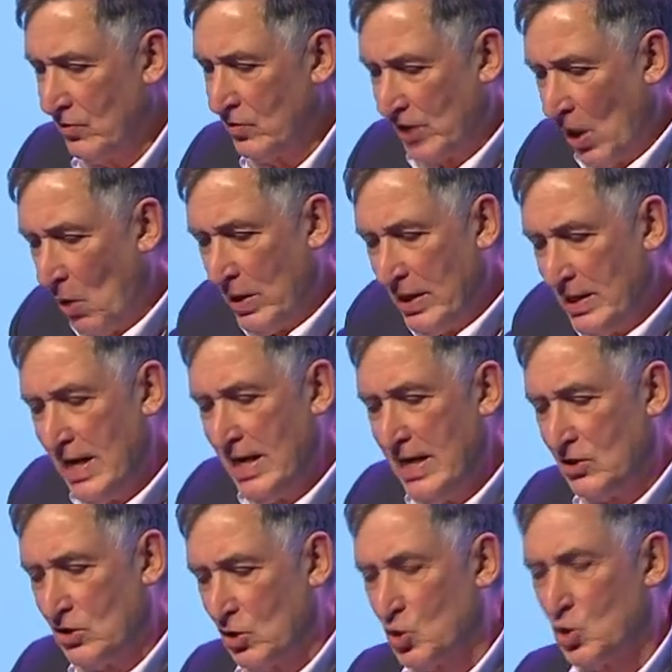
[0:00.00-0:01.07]
So we
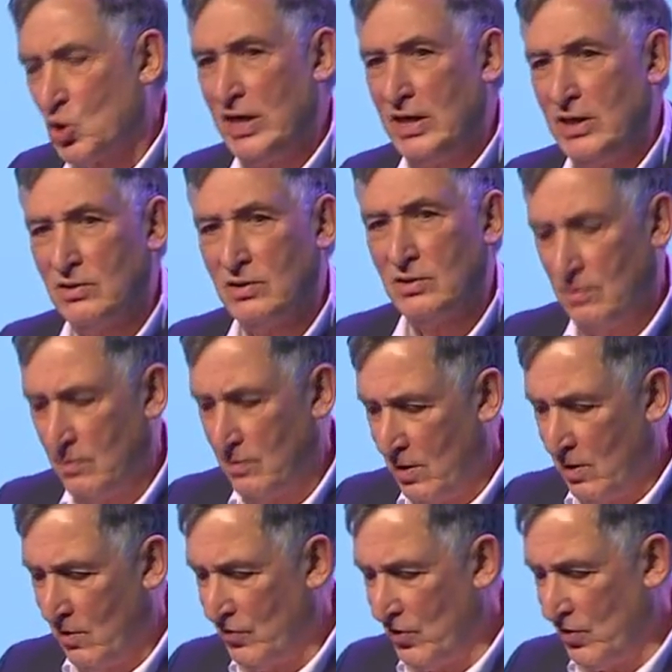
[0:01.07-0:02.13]
need to treat
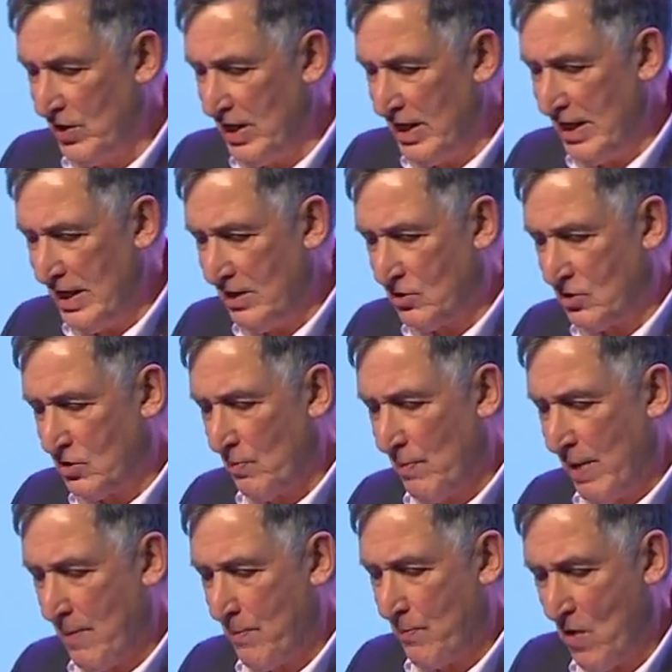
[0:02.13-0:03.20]
the need to
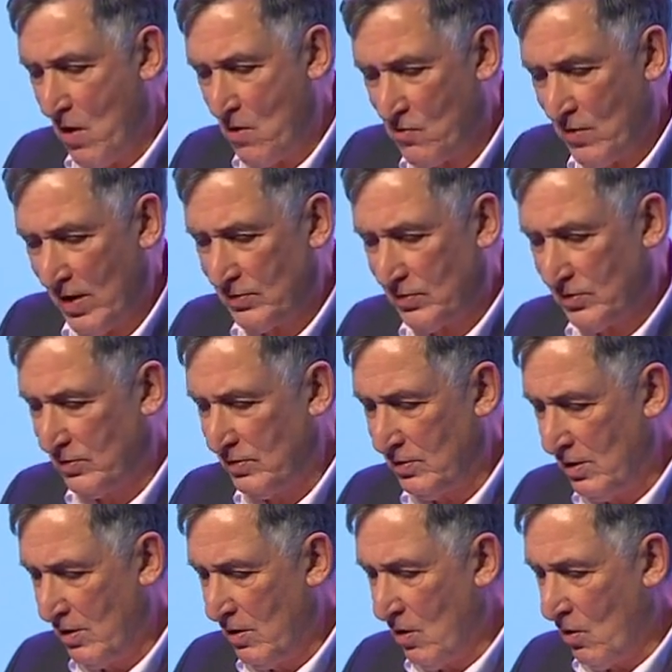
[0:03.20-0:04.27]
make progress
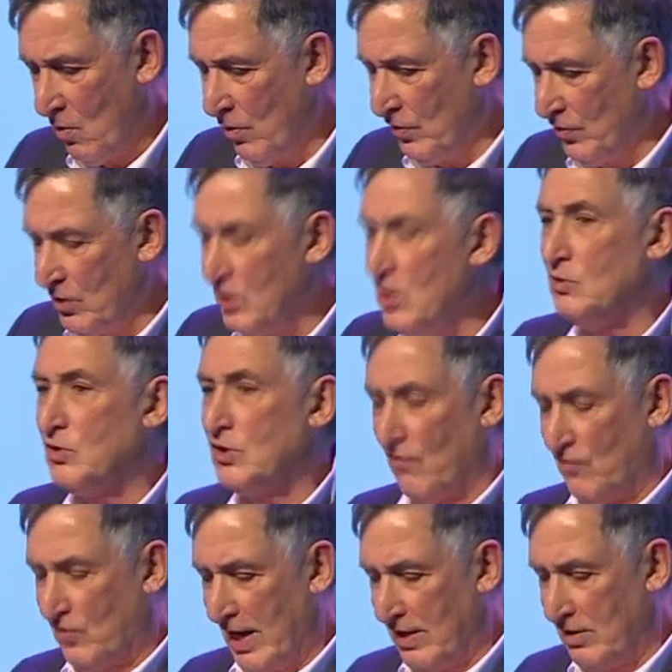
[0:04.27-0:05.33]
with the use
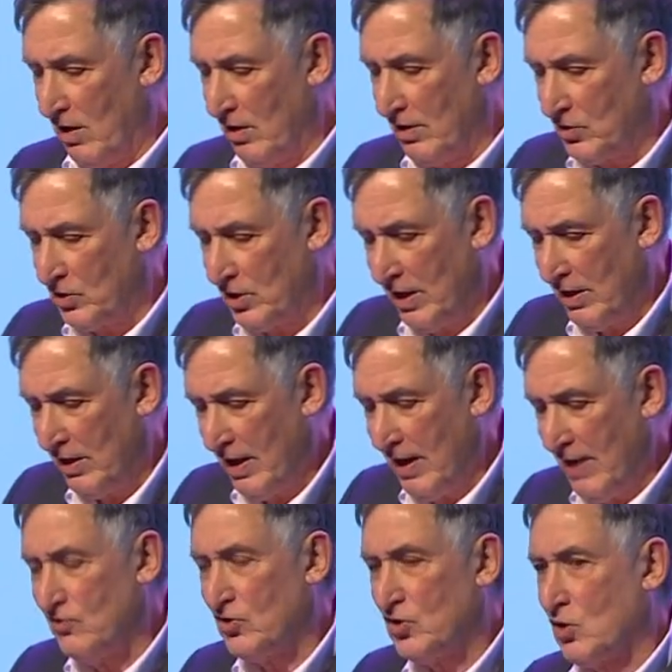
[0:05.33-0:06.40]
of technology
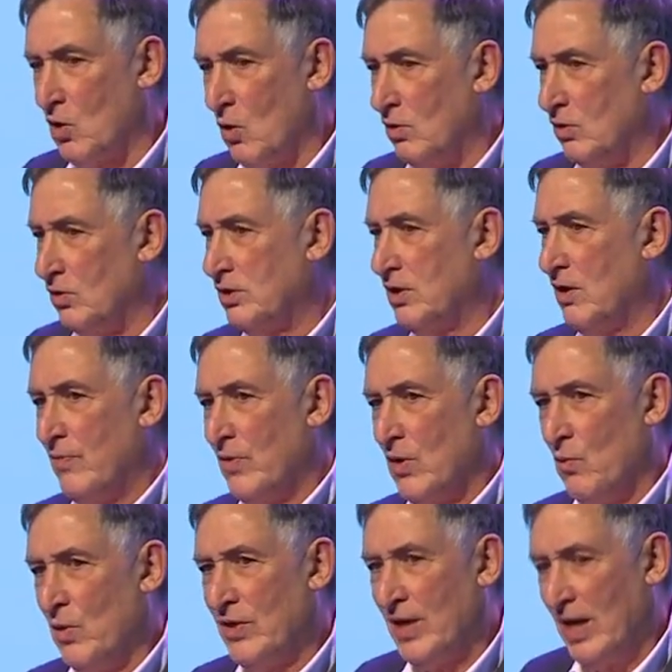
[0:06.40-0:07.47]
in schools
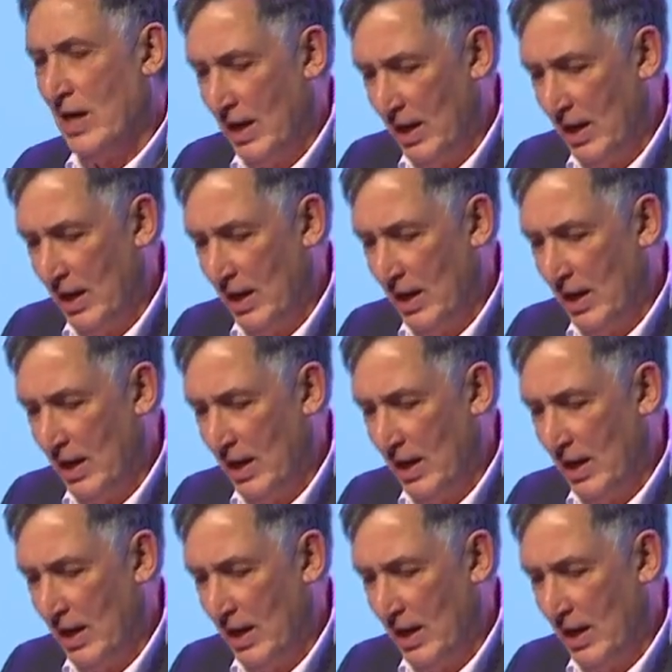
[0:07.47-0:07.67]
with